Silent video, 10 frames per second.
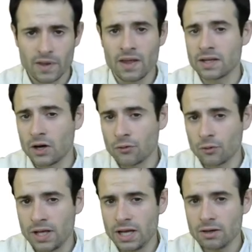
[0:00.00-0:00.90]
And careful
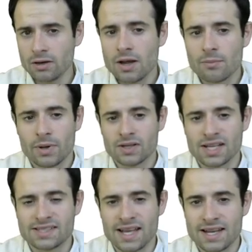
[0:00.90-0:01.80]
here, because I
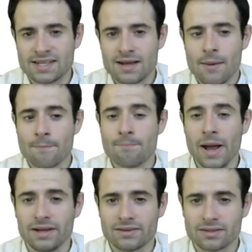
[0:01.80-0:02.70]
said
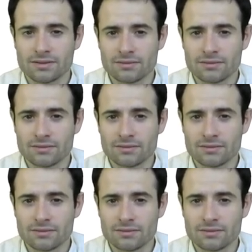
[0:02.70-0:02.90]
might.